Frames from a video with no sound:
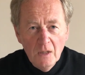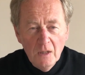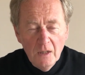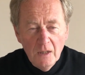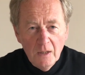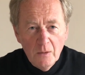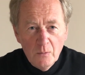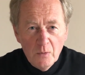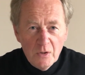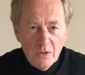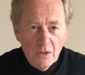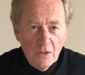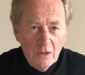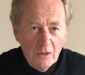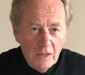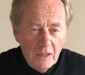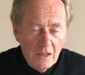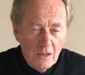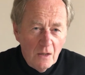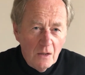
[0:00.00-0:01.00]
It was
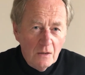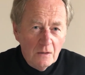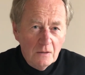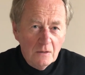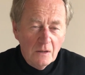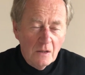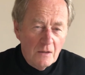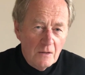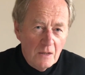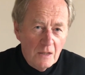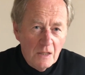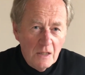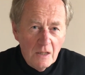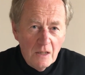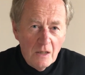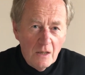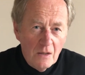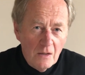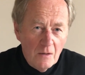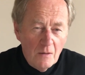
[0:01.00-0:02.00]
early on
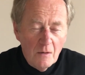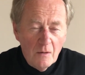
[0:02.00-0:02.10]
the